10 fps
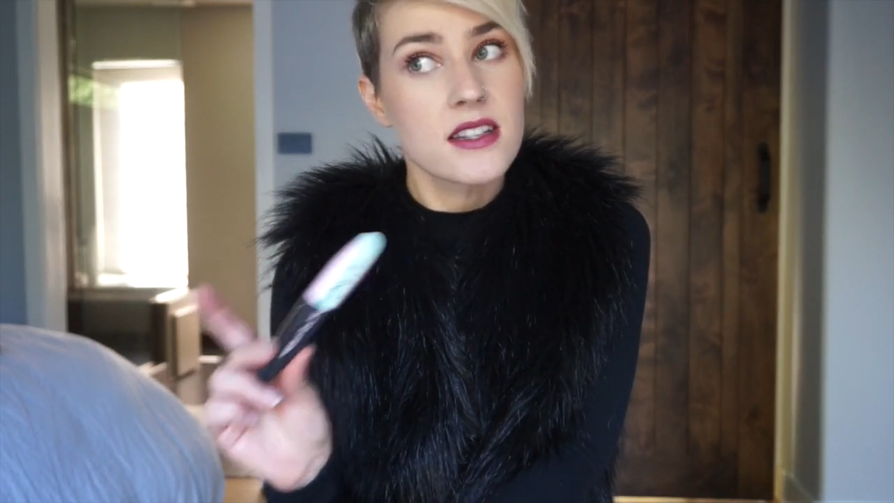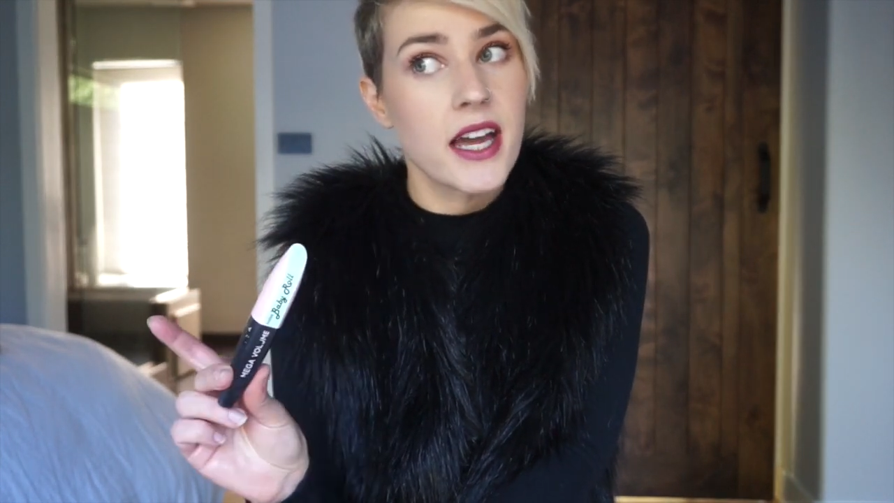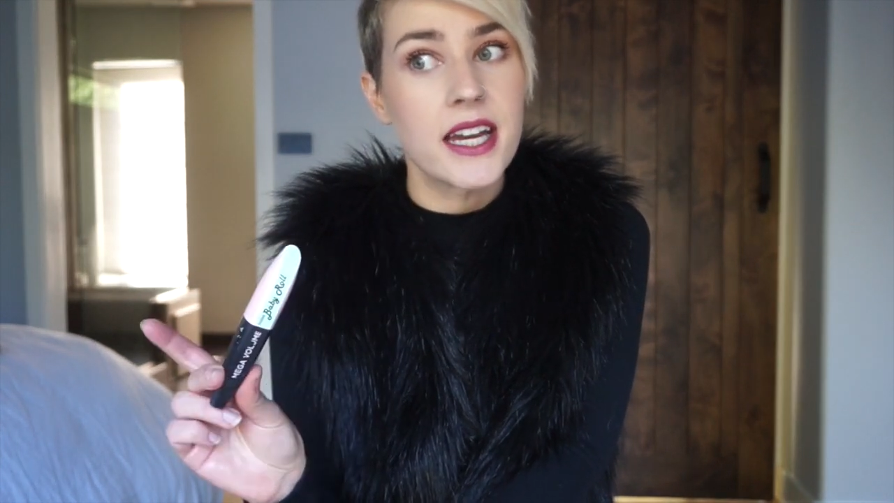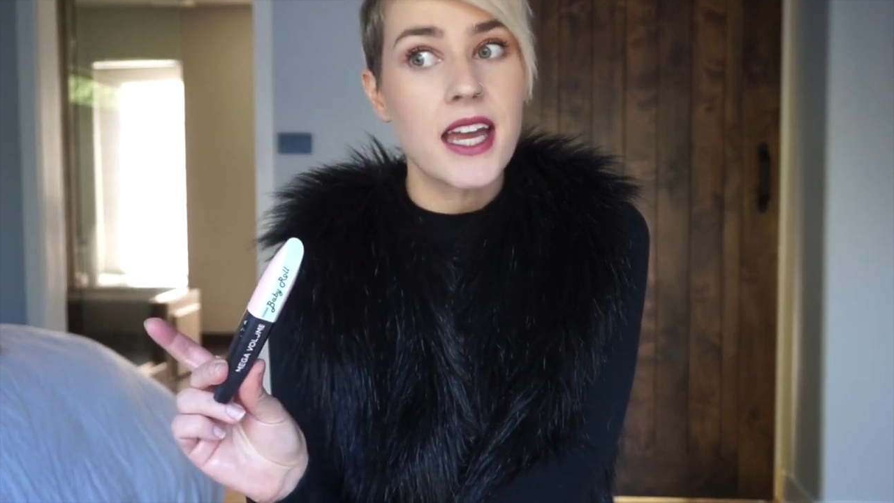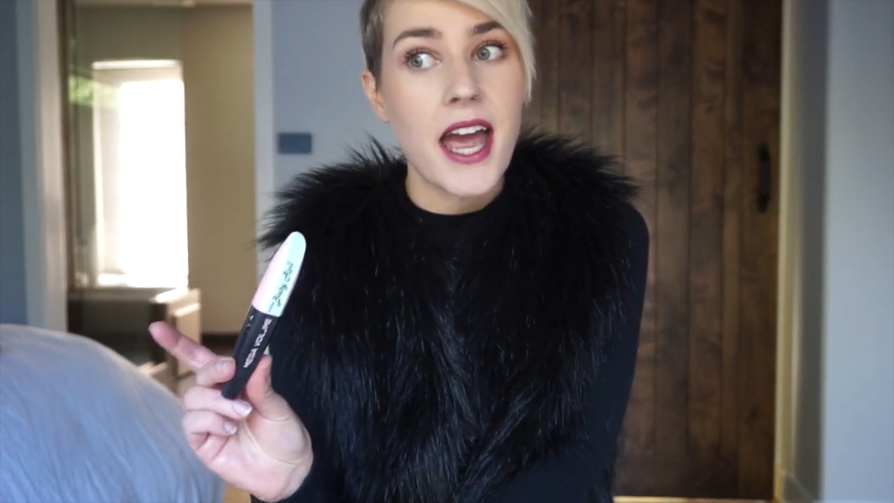
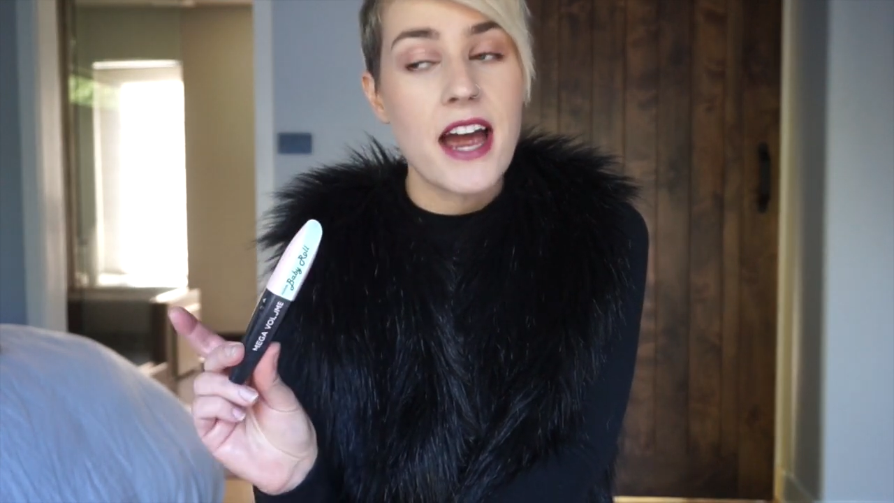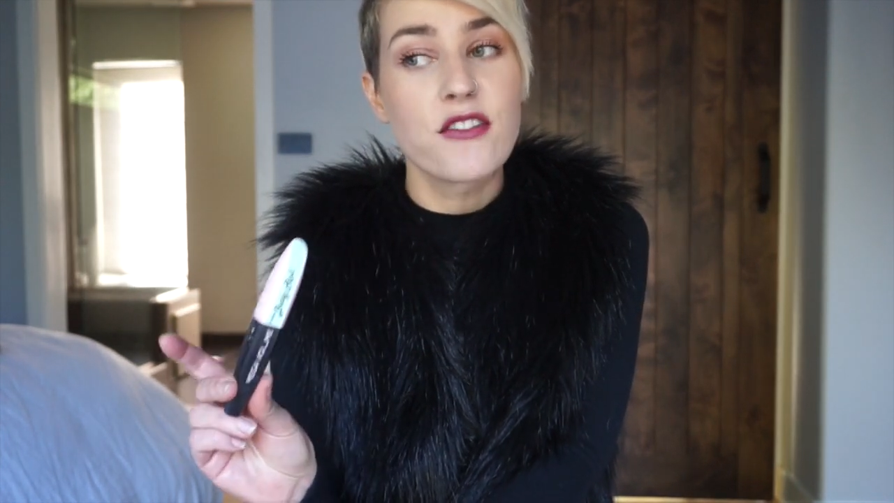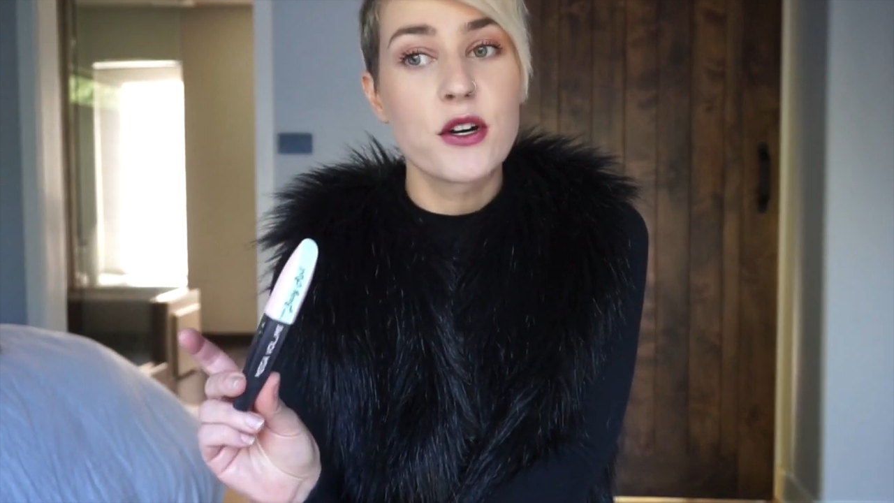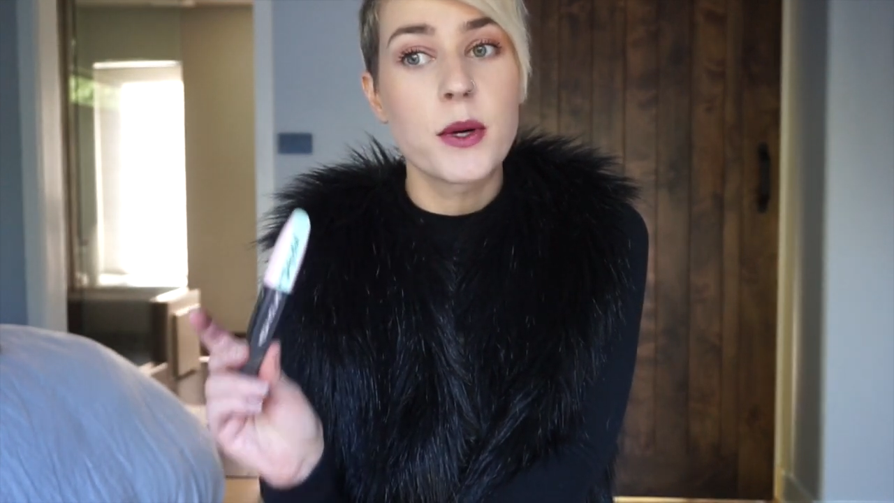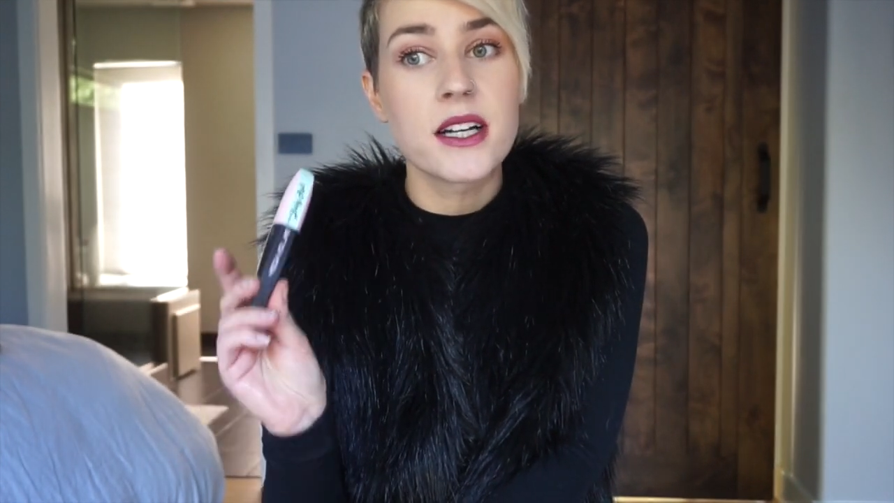Like,
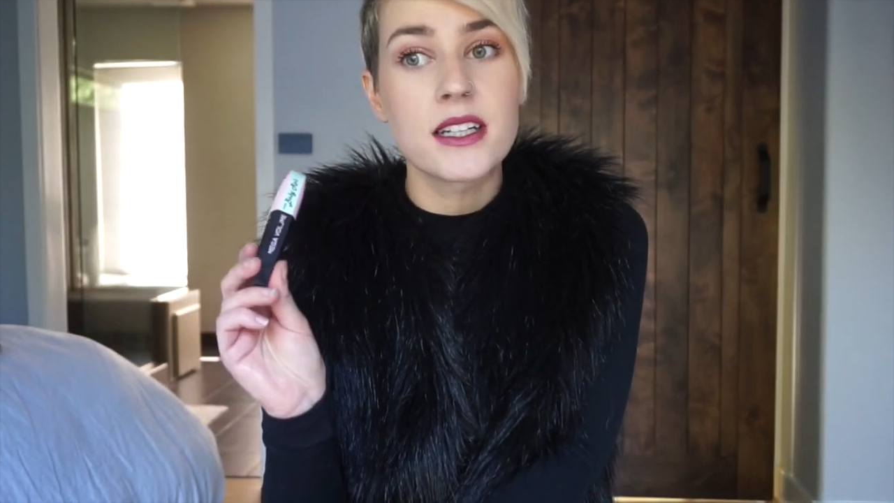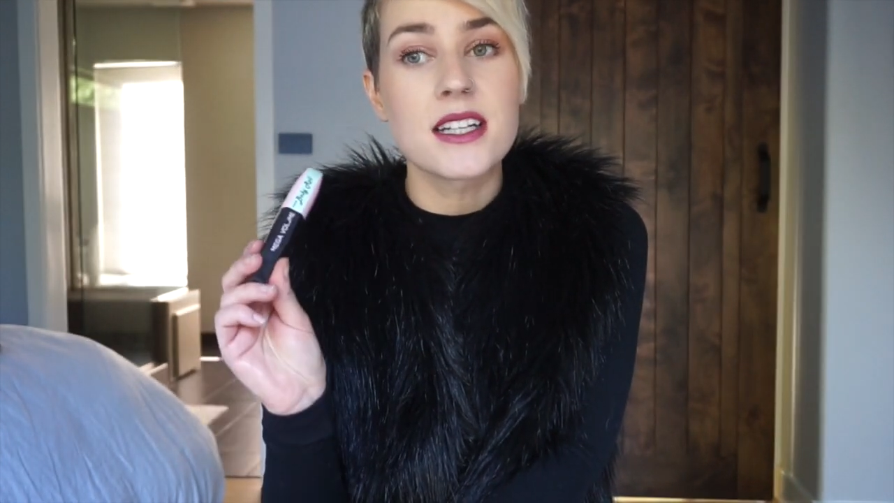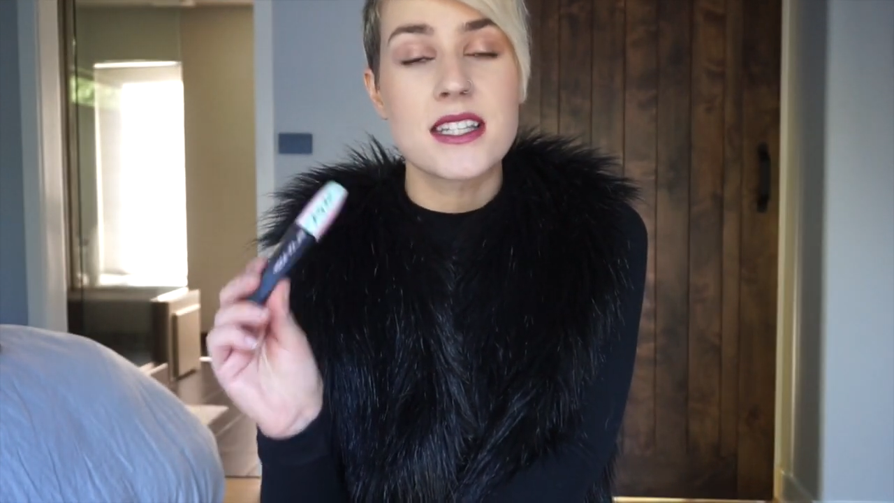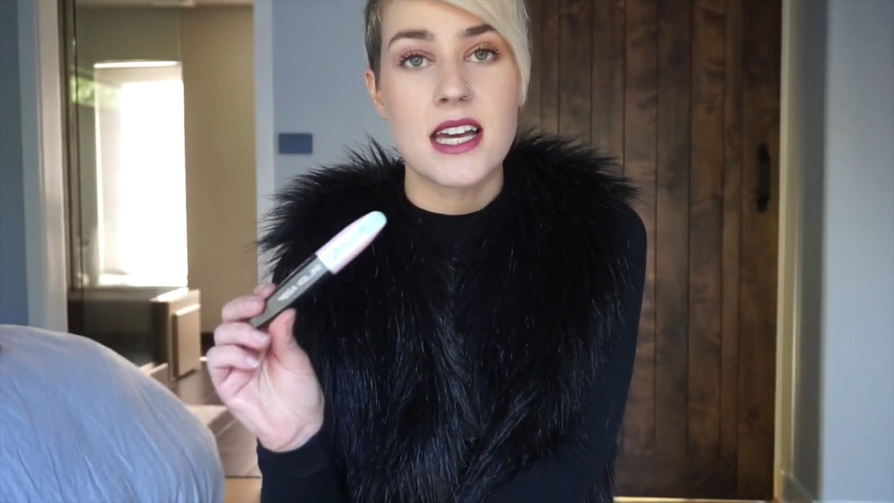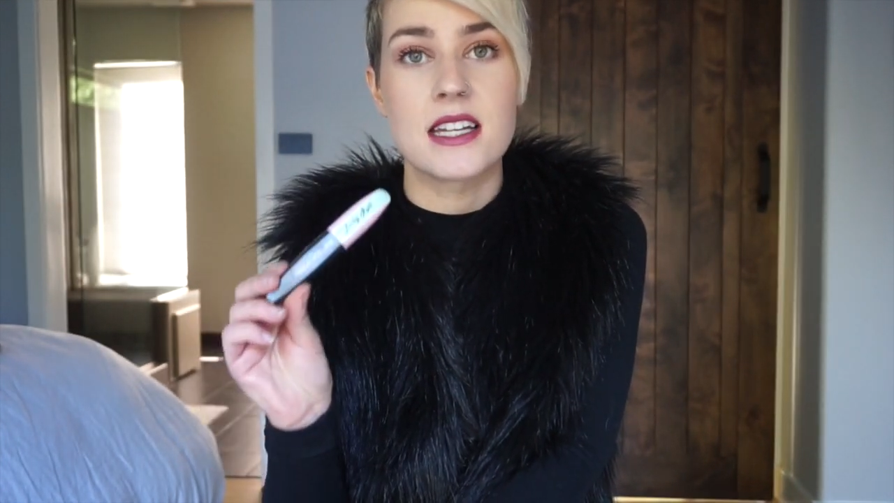
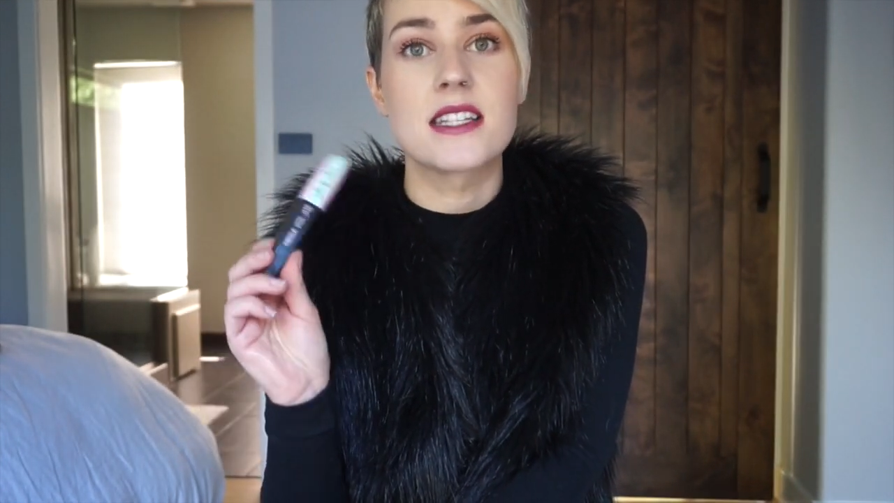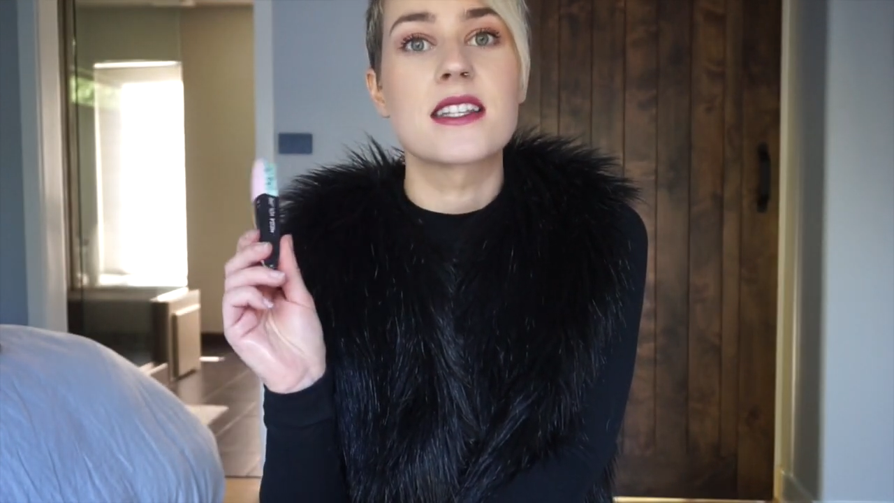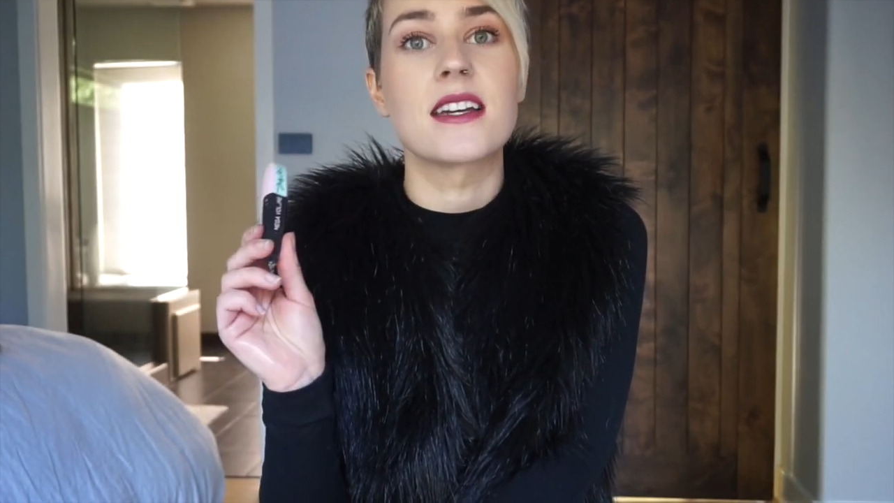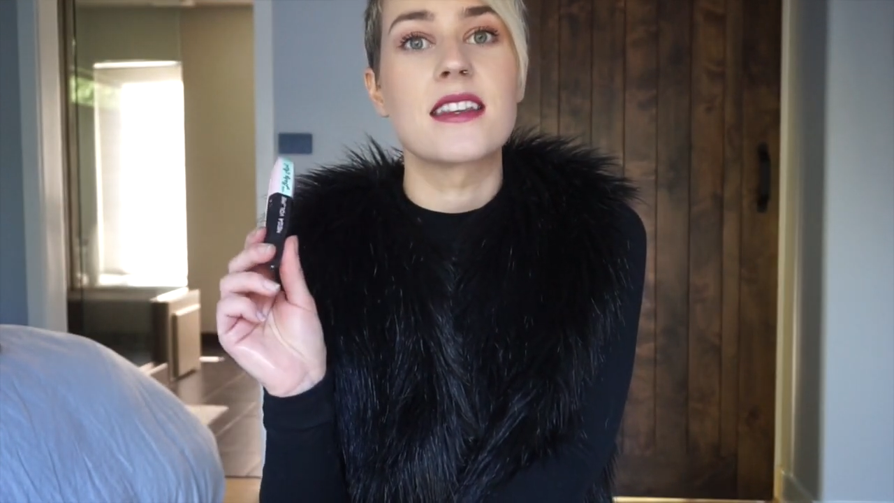everyone says